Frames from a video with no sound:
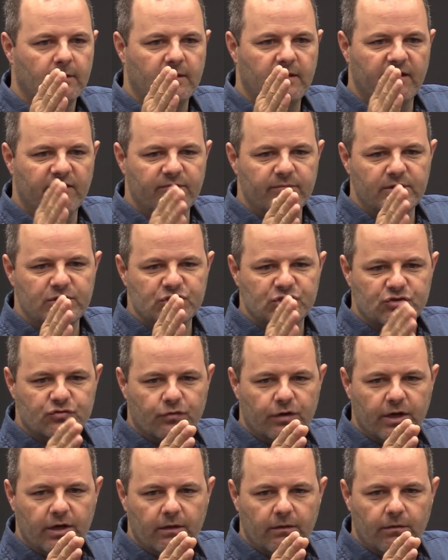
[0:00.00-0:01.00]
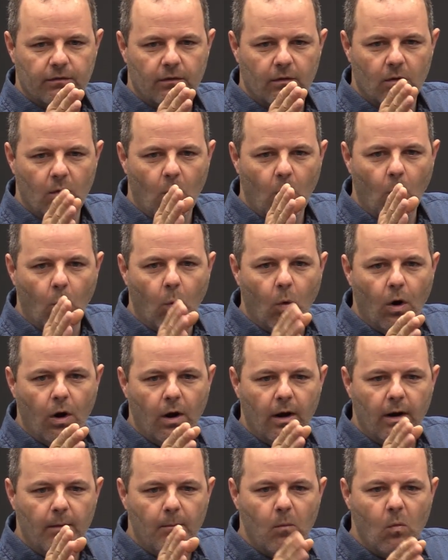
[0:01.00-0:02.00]
give me strength
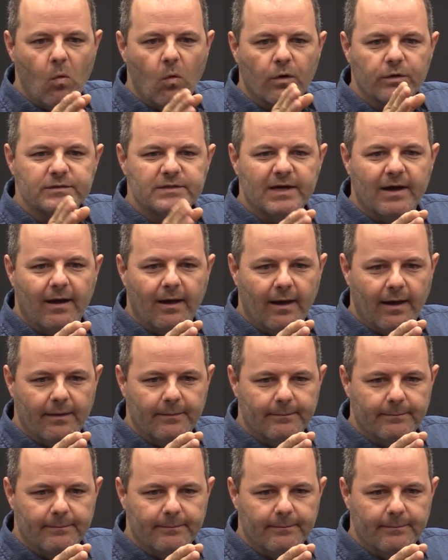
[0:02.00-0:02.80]
one more time.